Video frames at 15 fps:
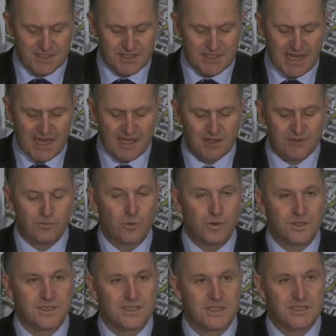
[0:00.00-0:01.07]
the scale of
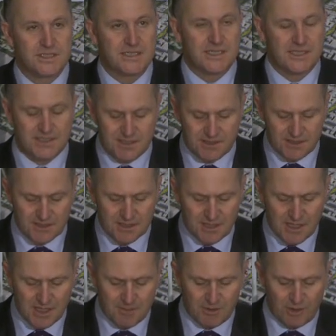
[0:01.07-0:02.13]
what is intended,
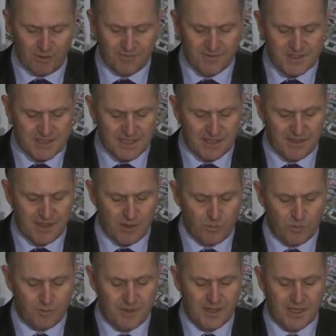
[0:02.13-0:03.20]
but obviously there
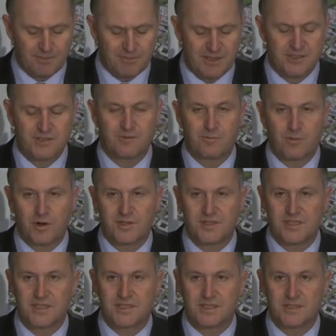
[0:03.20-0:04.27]
will be competitive
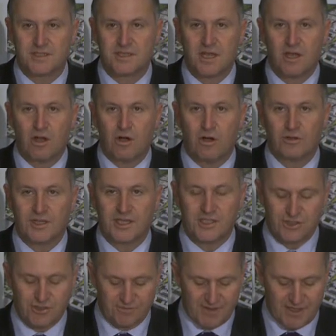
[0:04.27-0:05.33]
processes on
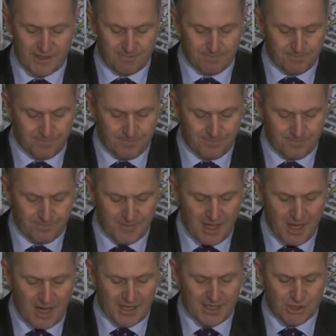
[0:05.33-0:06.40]
each of them.
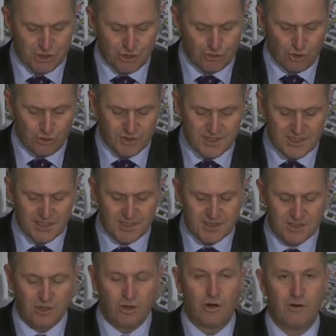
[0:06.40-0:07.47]
I get a strong
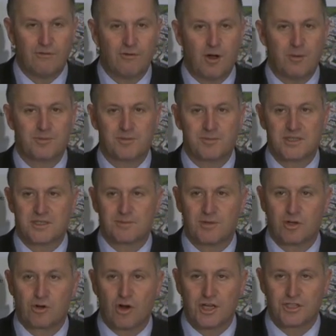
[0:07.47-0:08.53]
sense of optimism
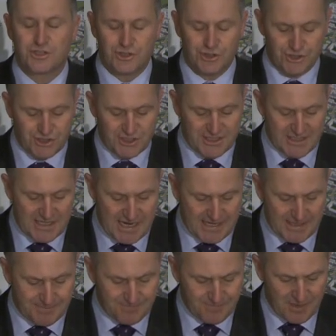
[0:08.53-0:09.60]
in Christchurch
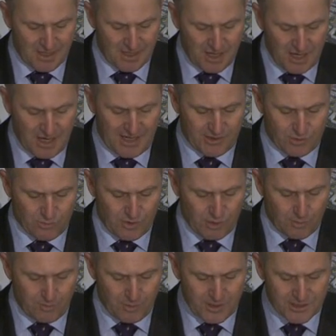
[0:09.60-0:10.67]
today. I had the
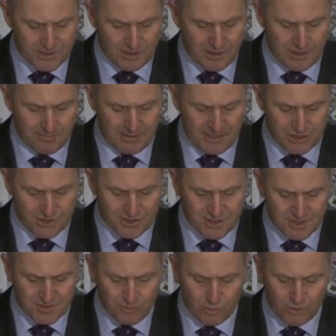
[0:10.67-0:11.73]
real pleasure
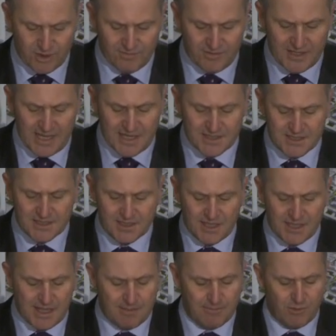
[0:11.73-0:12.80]
this morning of announcing the
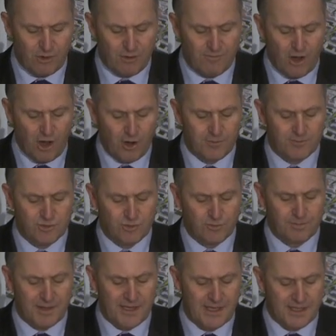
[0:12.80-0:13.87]
number of homes
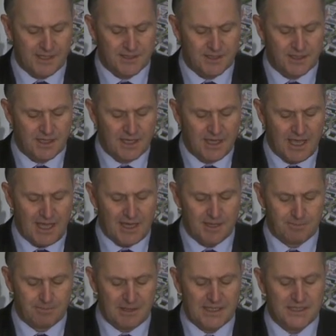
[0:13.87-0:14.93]
repaired and
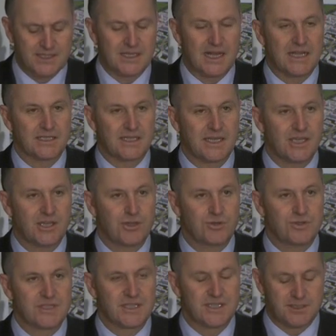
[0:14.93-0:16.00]
completed under
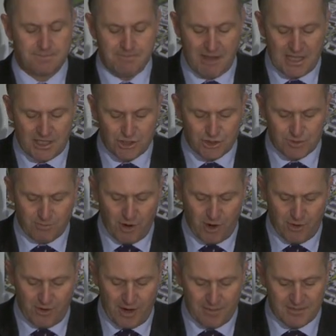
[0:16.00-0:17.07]
EQC's managed
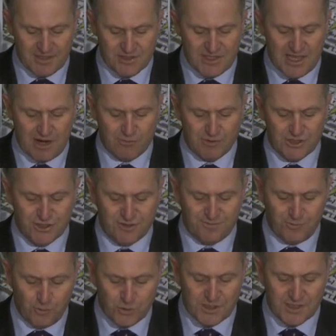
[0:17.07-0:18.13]
program has now reached
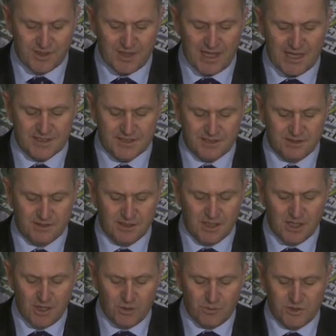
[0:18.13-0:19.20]
40,000,
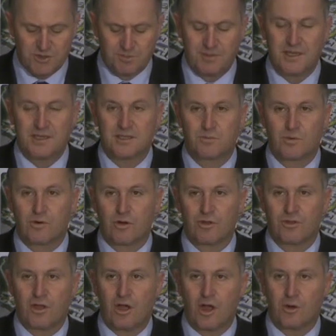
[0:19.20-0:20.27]
which means we're
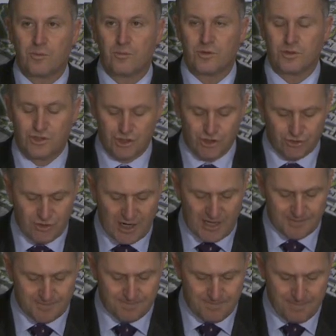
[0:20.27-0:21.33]
on the homeward straight.